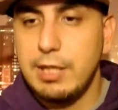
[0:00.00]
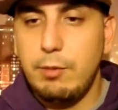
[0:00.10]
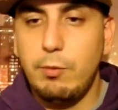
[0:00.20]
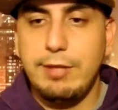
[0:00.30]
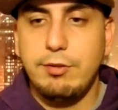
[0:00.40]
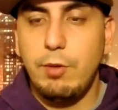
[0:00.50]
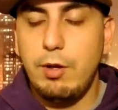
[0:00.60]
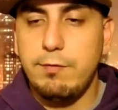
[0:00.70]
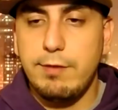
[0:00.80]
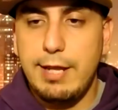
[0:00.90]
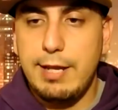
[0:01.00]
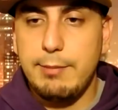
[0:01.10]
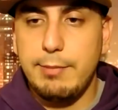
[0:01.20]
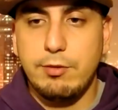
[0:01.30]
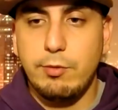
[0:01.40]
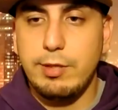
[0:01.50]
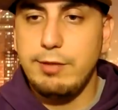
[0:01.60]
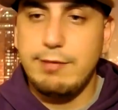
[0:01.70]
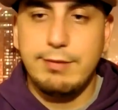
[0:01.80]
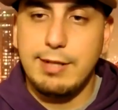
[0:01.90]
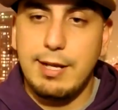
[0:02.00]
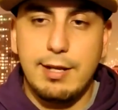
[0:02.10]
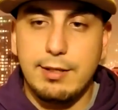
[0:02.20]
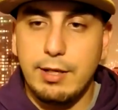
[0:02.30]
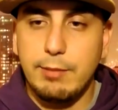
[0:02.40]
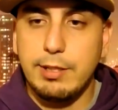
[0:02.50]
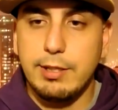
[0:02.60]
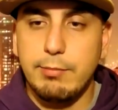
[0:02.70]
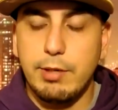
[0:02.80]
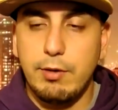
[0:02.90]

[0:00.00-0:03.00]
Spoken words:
way too old for that, man. 27? Nah, I'm good, bro.